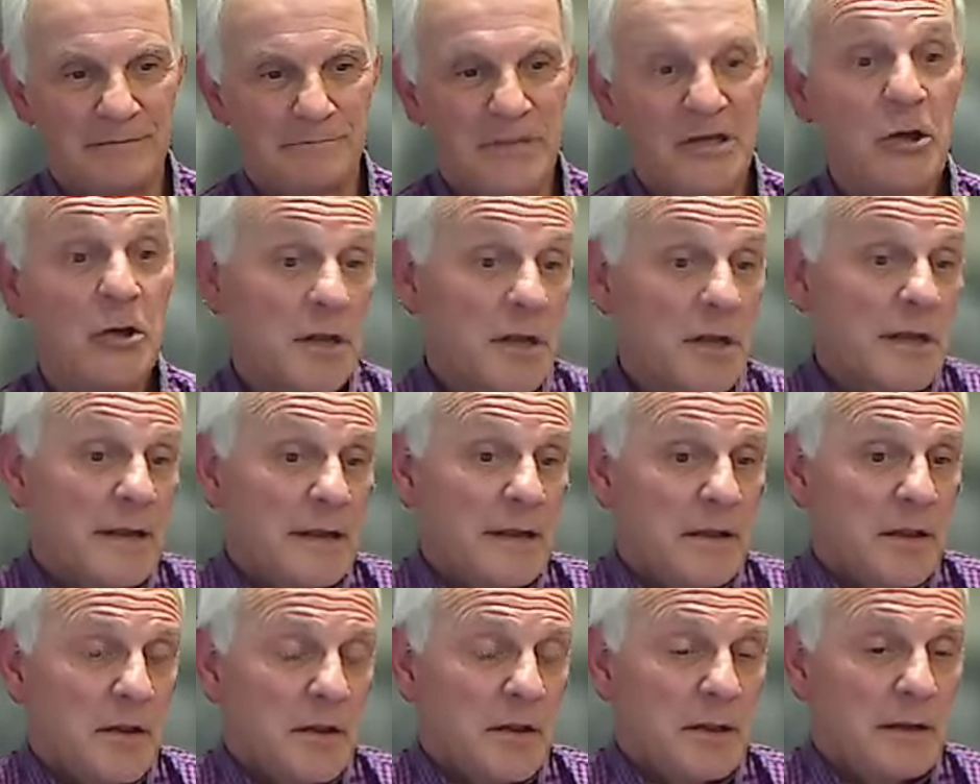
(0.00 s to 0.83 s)
because it
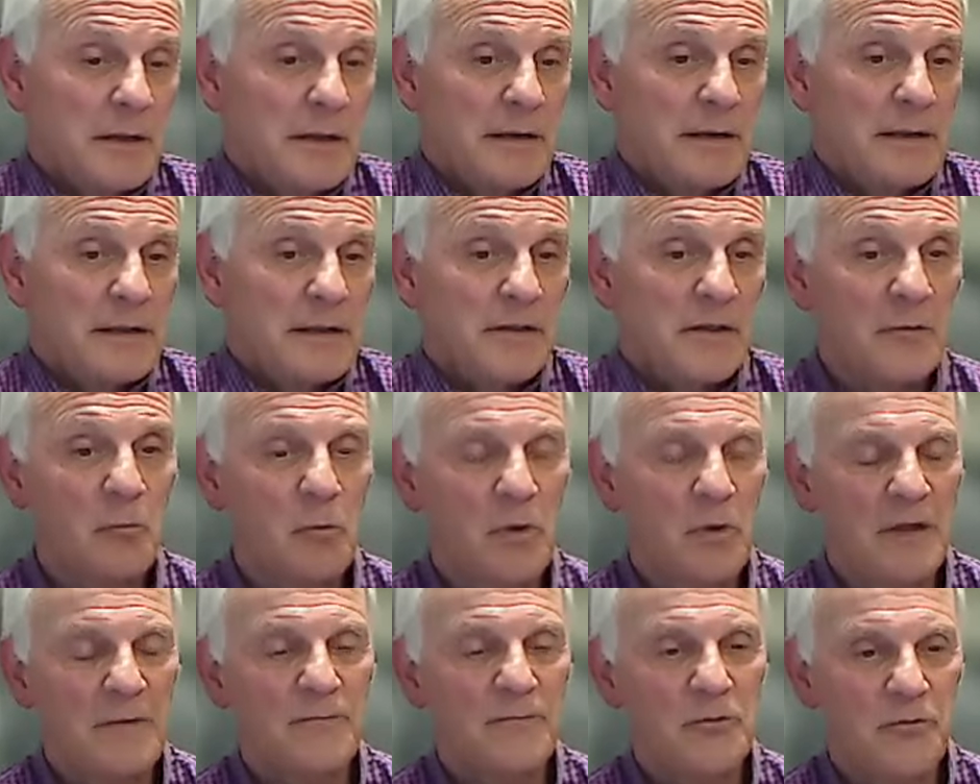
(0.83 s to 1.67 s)
is. It is.
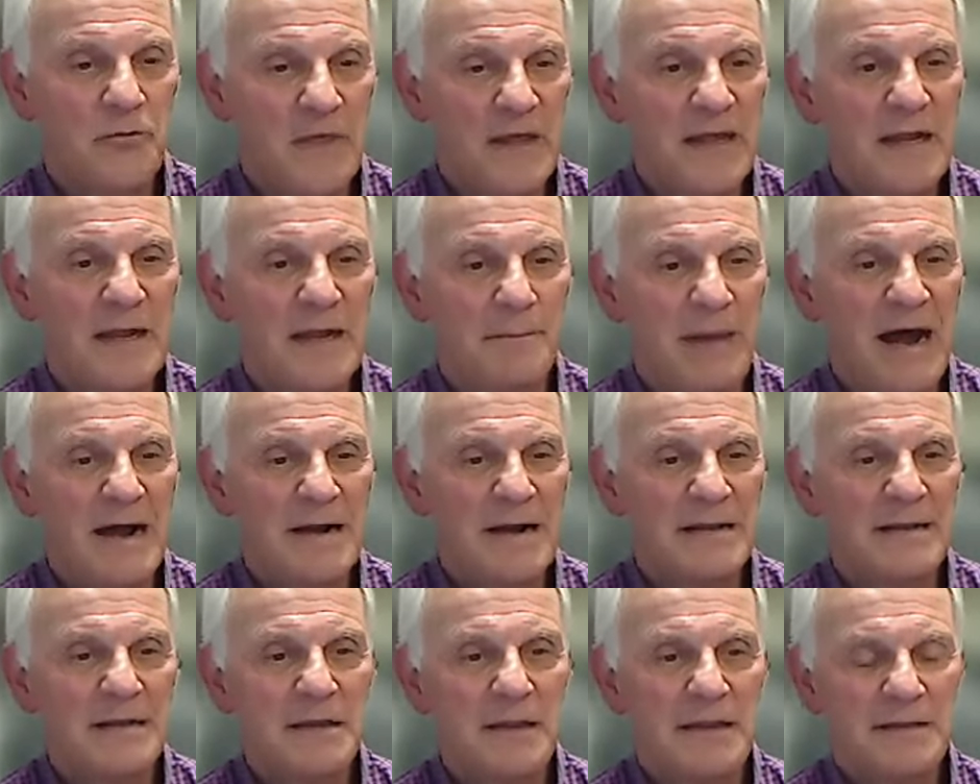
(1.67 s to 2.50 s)
If you think
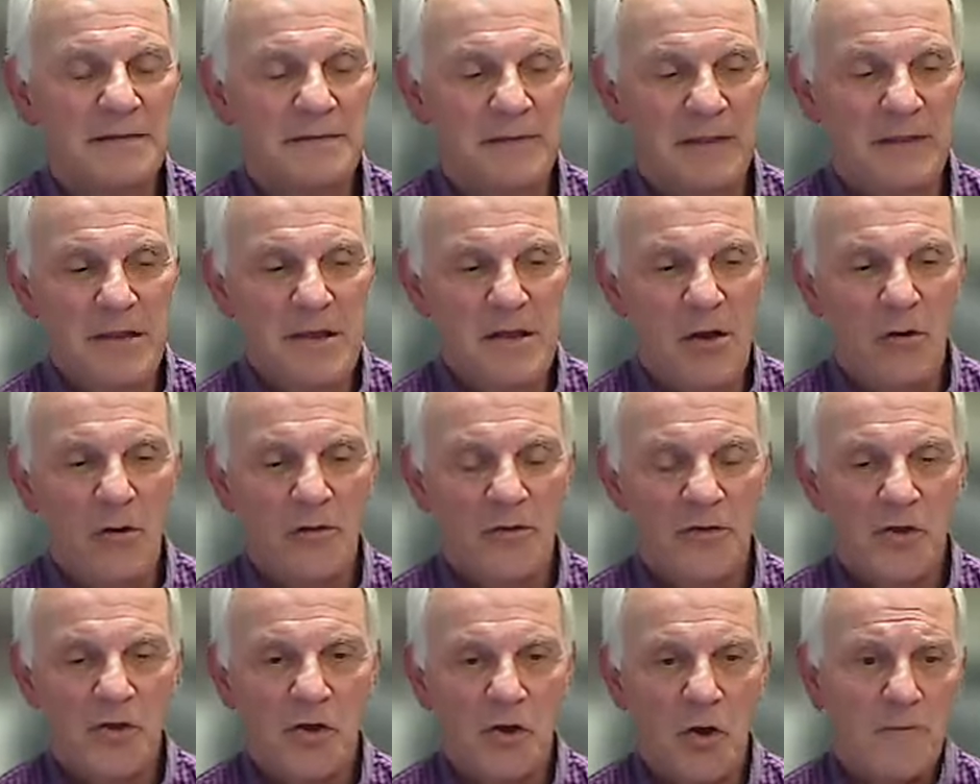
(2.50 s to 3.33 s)
about it, it,
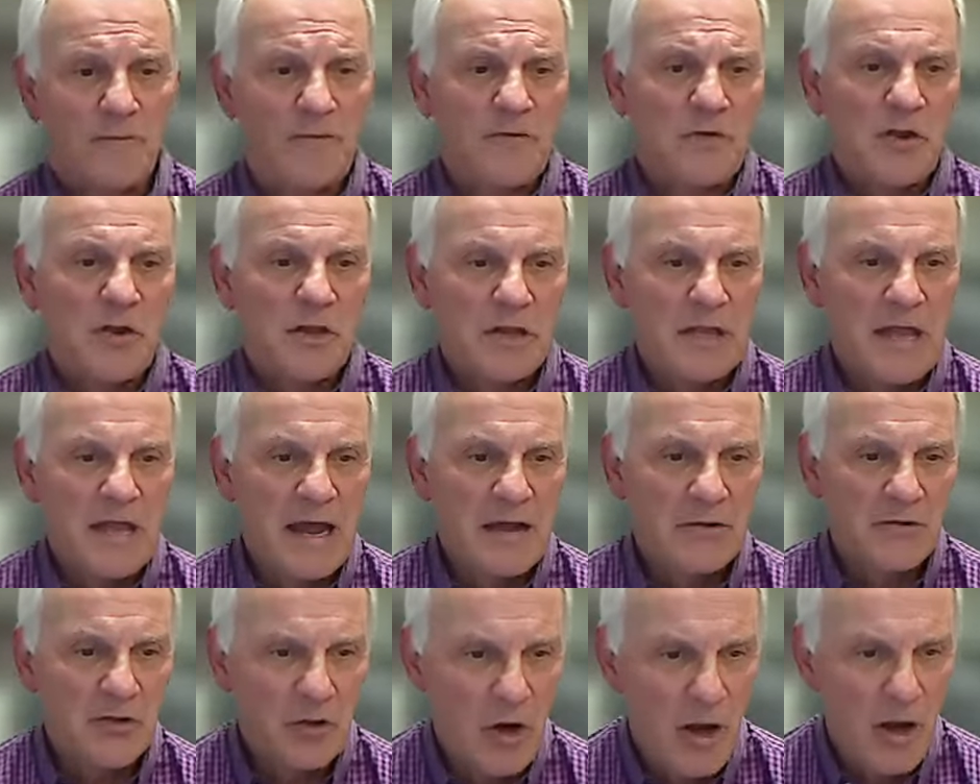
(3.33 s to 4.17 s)
on the surface, it
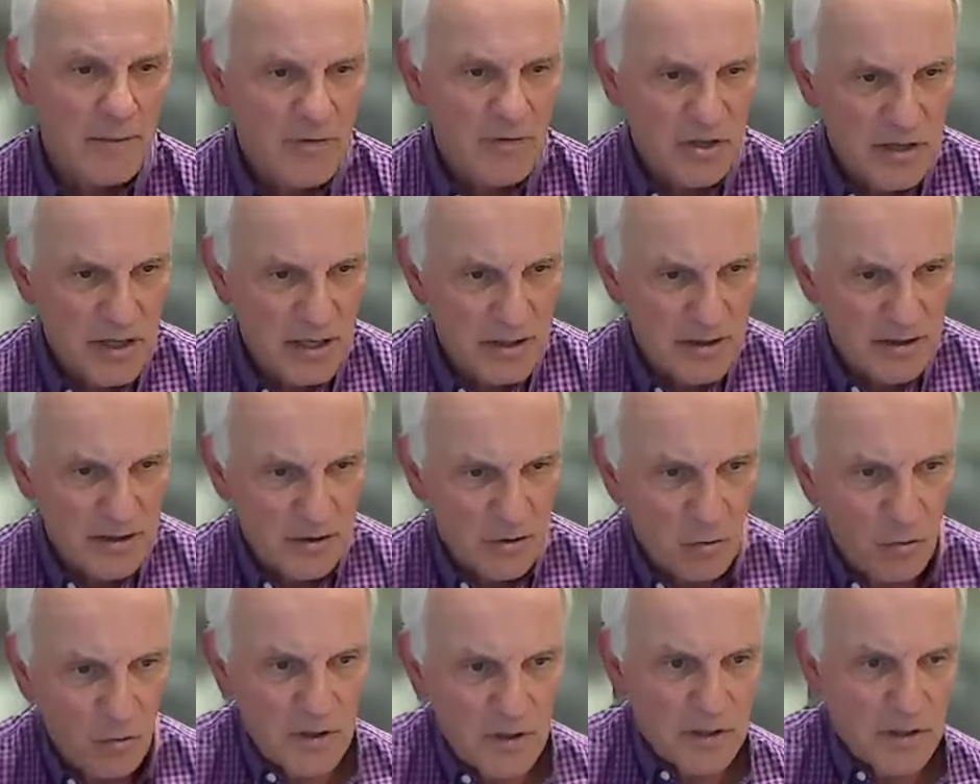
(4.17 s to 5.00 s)
sounds
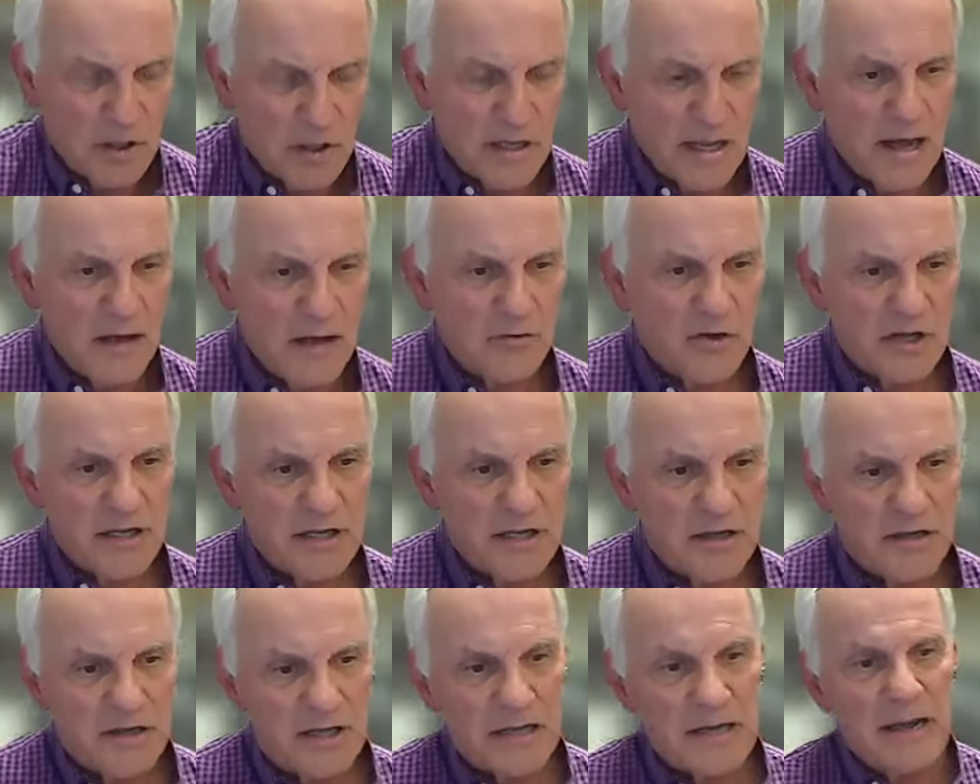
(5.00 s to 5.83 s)
commonsensical and it sounds
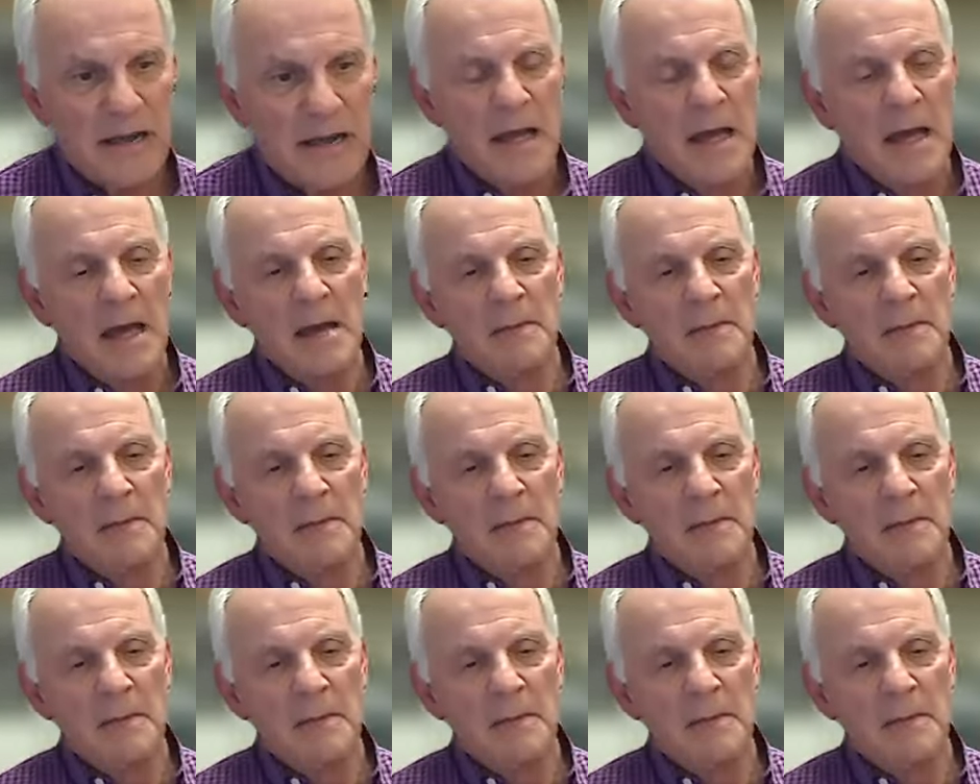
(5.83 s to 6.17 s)
easy.